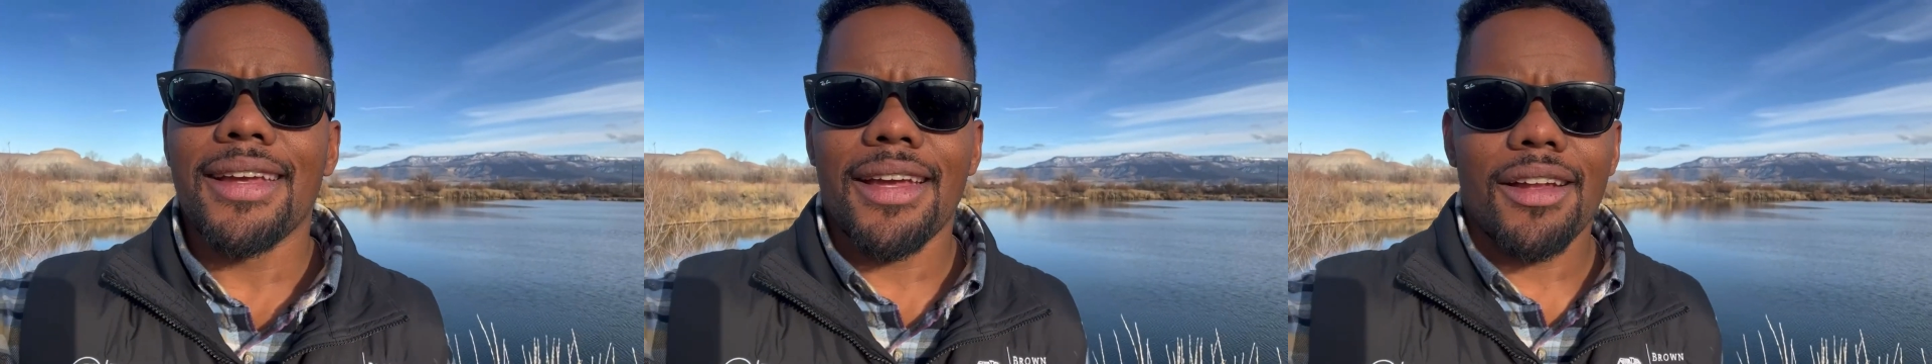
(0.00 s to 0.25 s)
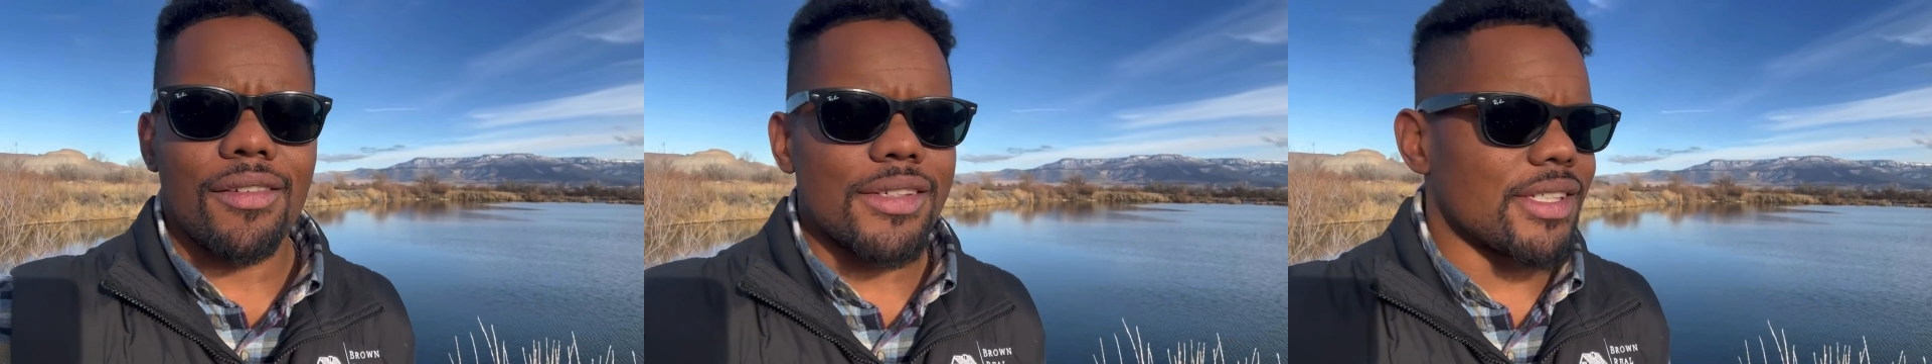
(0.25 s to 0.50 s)
and
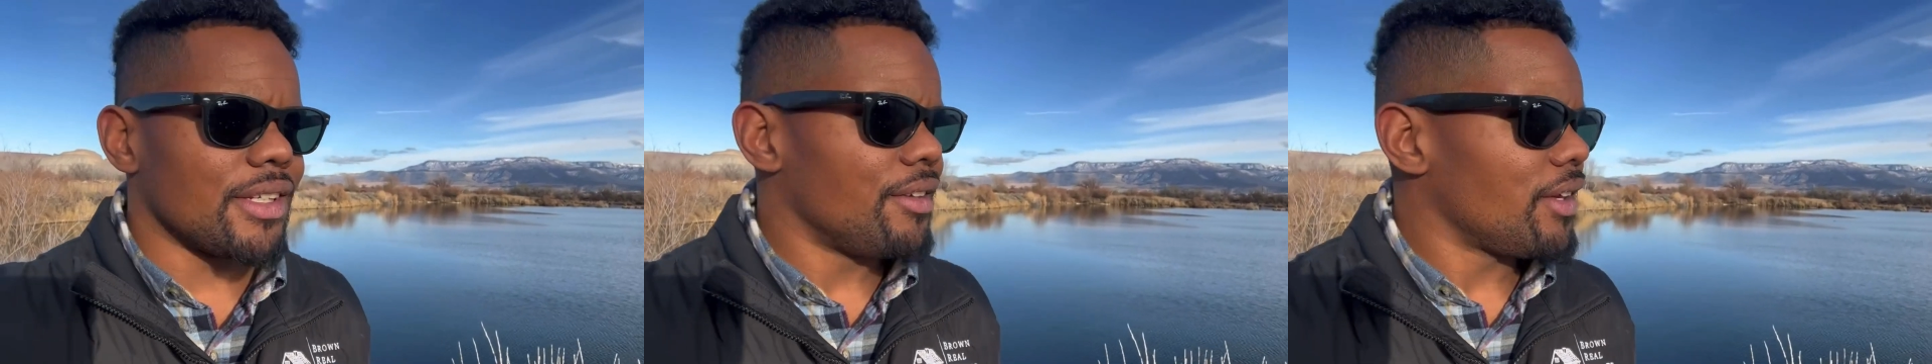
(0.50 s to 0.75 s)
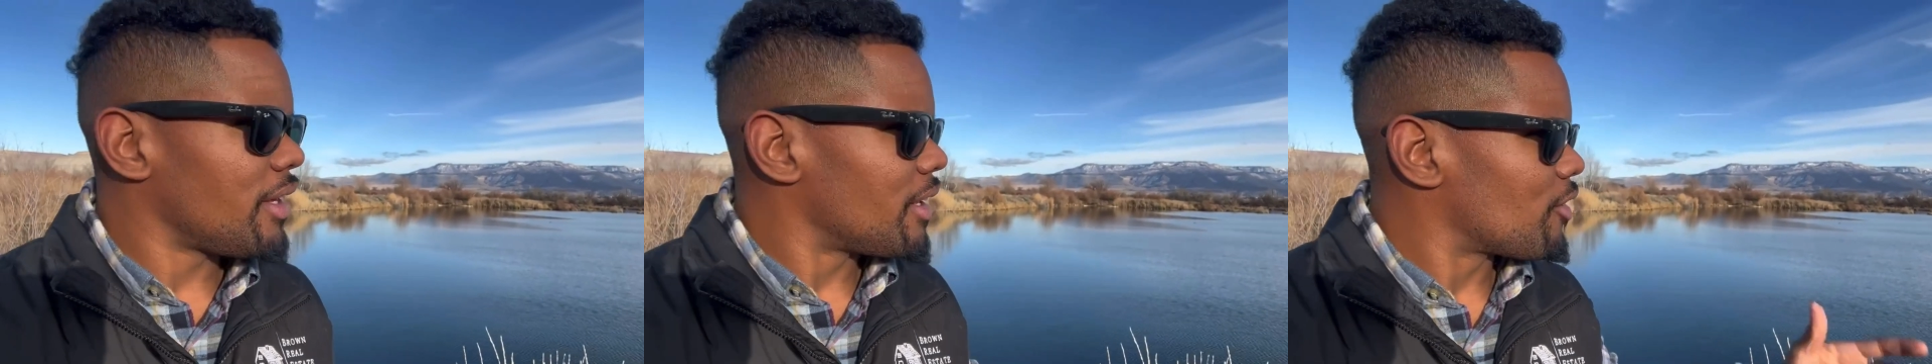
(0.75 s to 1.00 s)
obviously
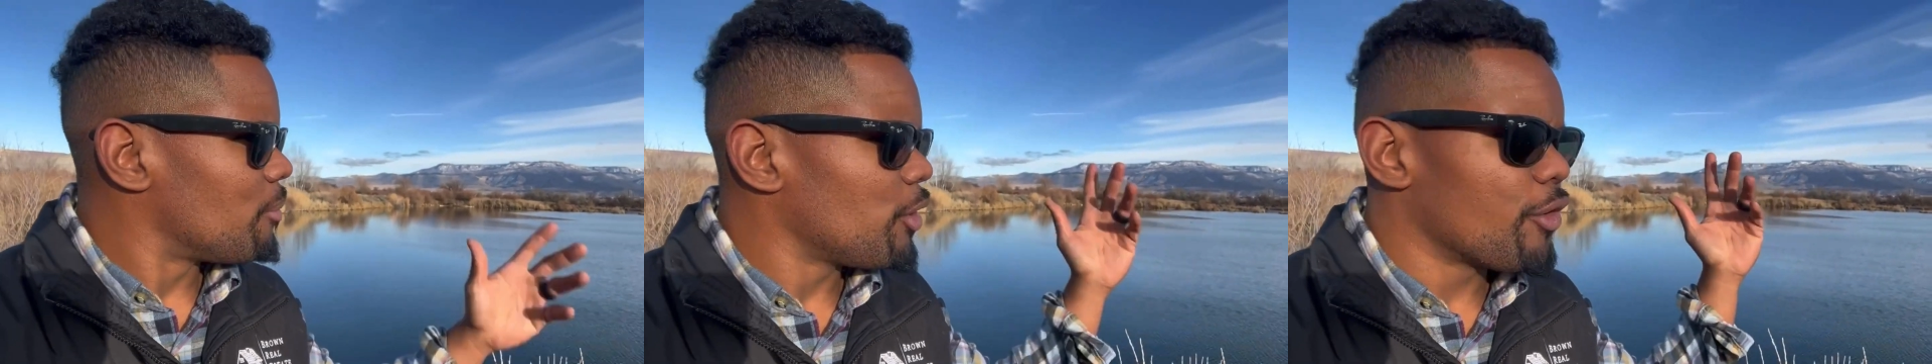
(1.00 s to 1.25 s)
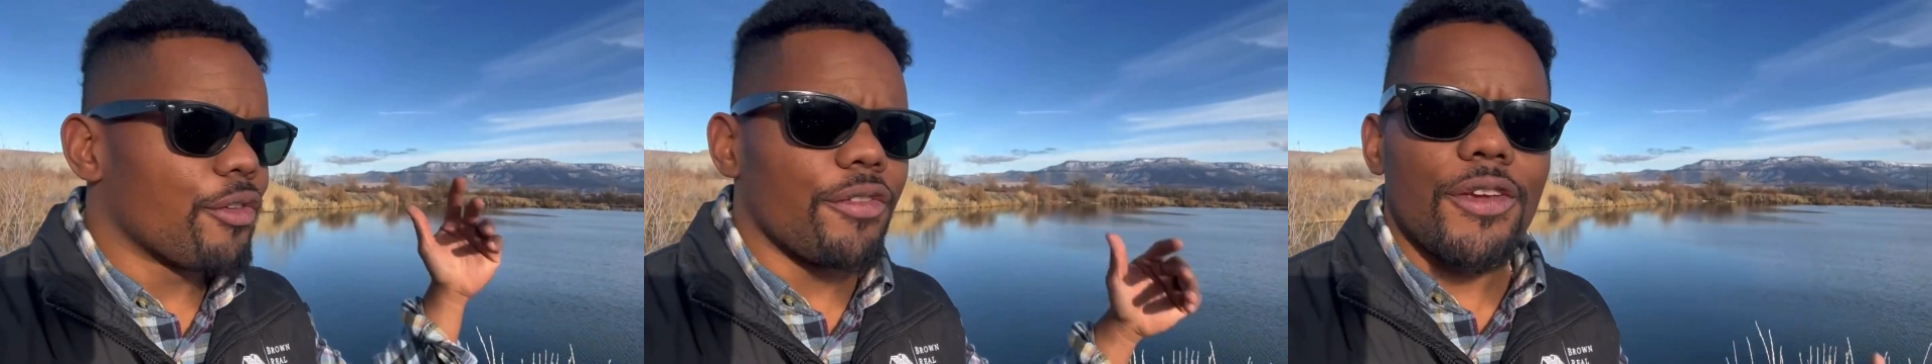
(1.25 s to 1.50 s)
you can get some
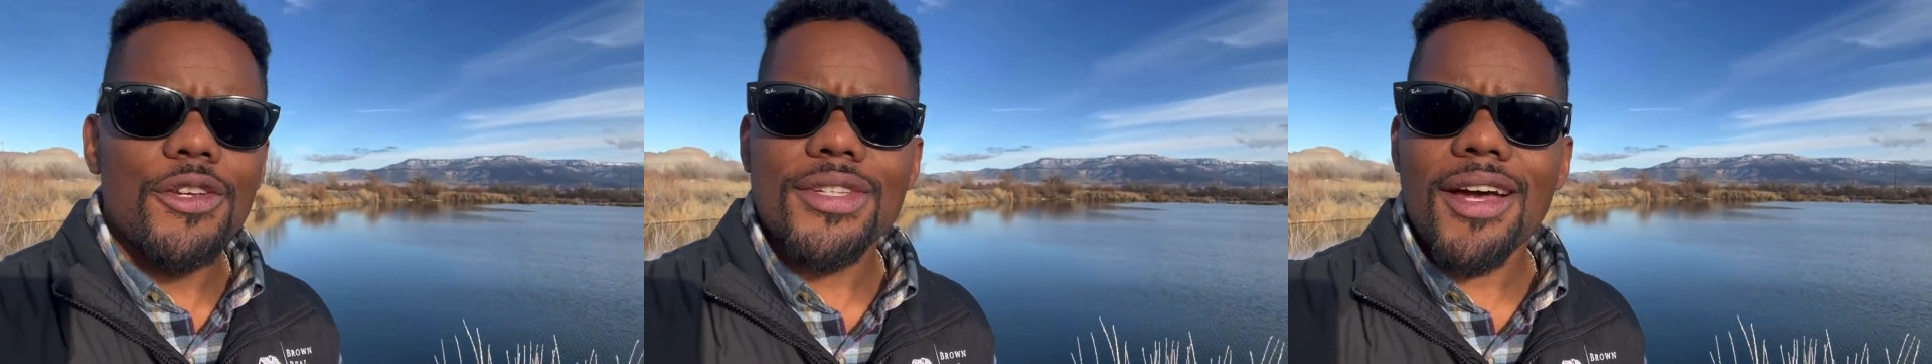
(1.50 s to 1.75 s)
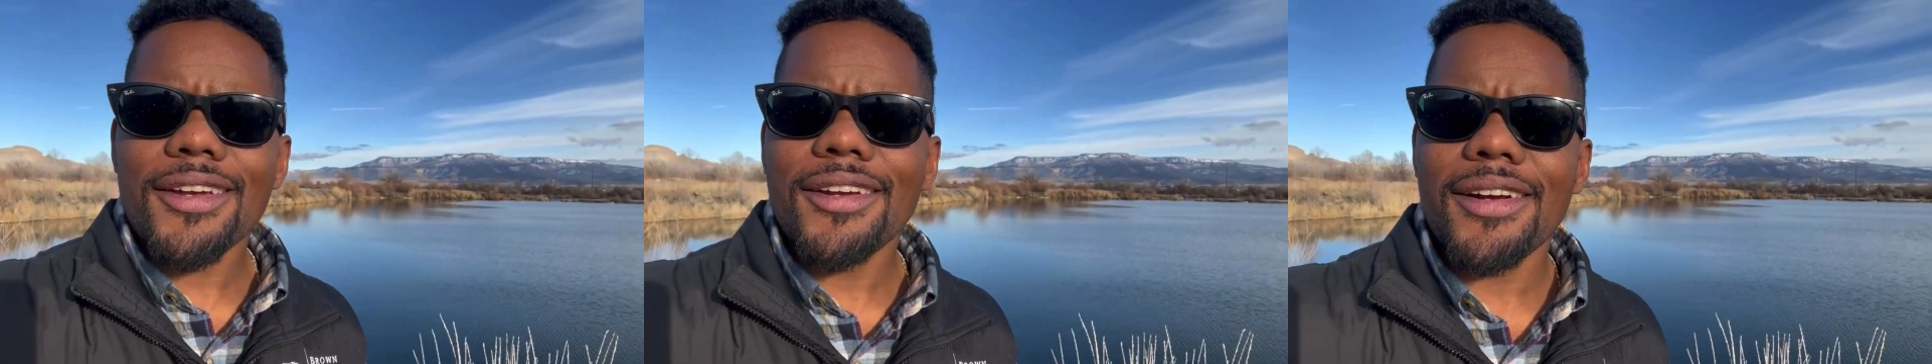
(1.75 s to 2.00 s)
beautiful views
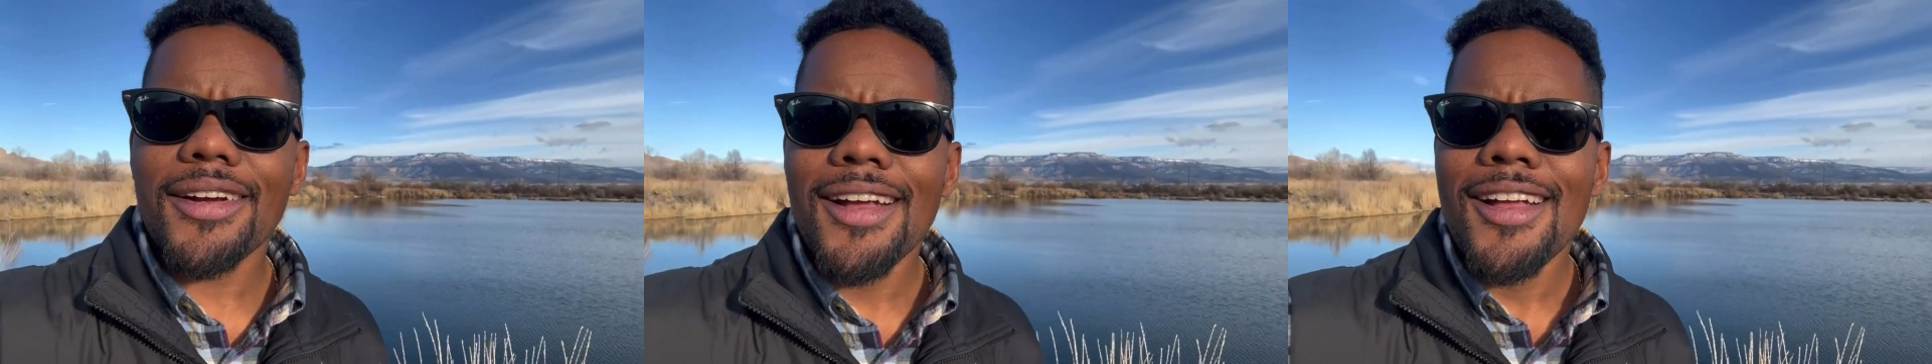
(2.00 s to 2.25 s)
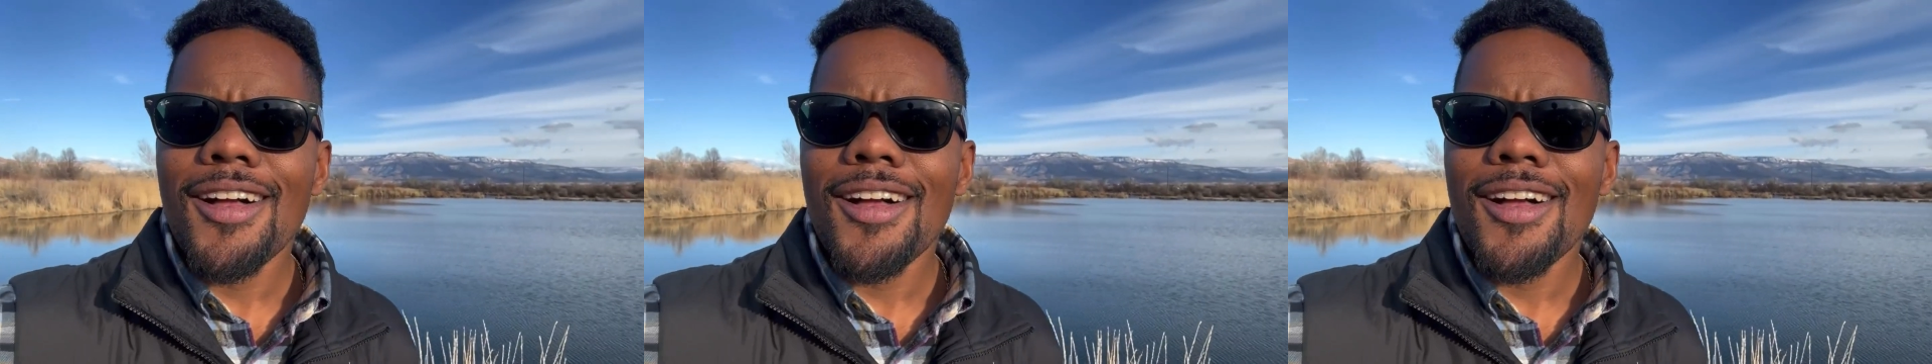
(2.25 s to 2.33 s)
out here